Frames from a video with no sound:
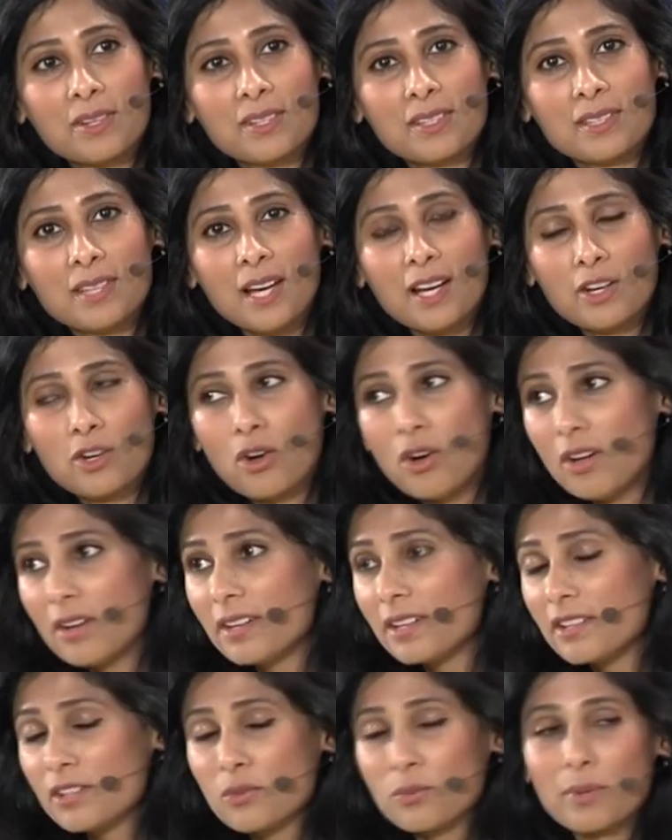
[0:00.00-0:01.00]
dark
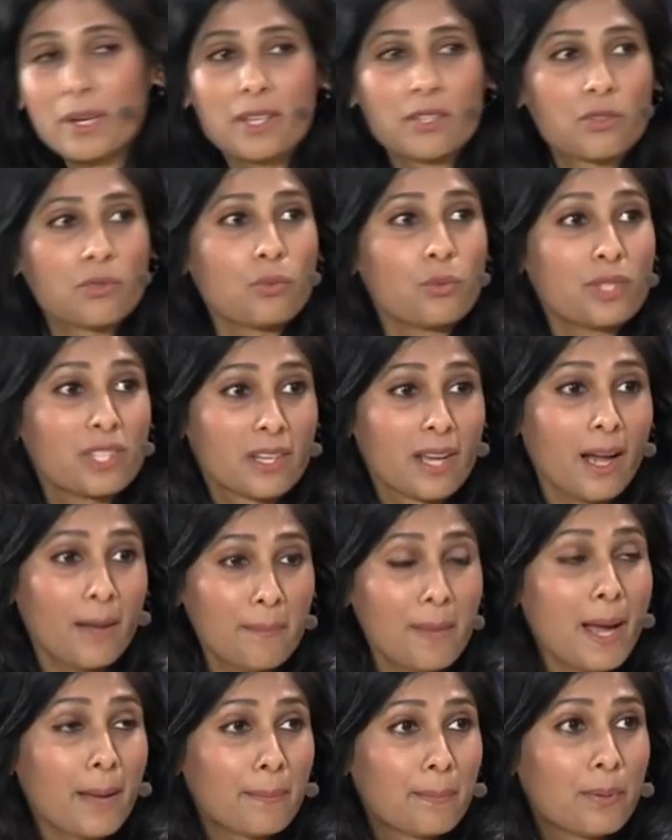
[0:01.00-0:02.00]
corners, which come
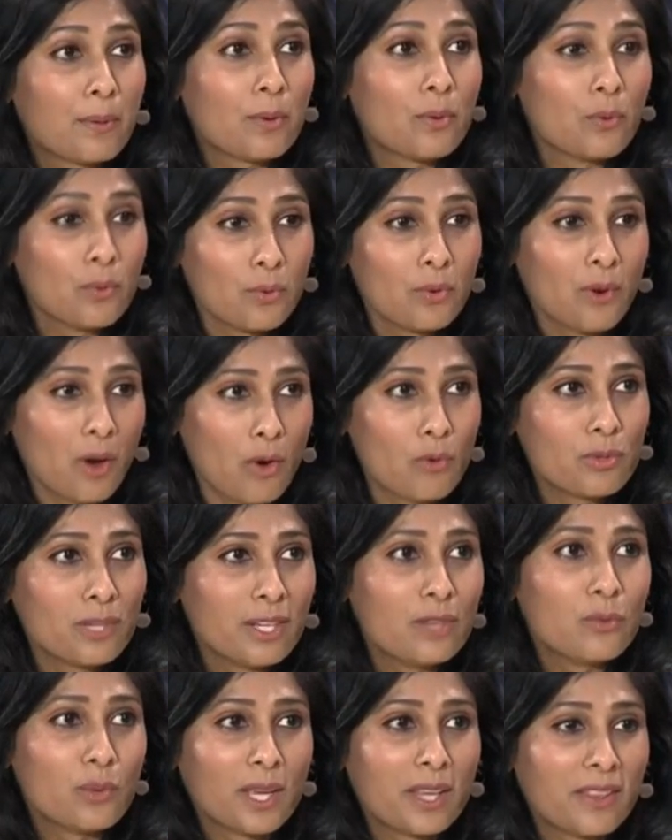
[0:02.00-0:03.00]
up
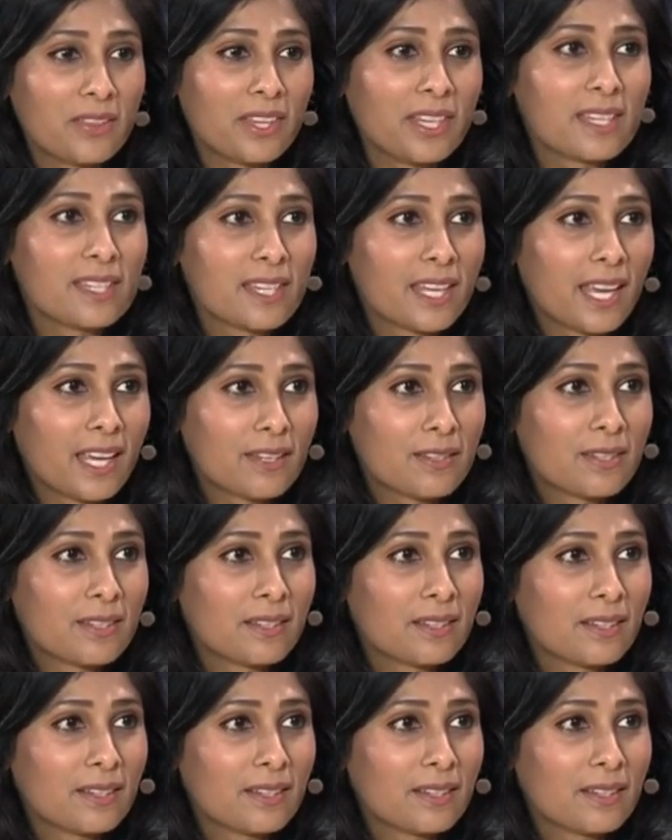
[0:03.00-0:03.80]
only when things get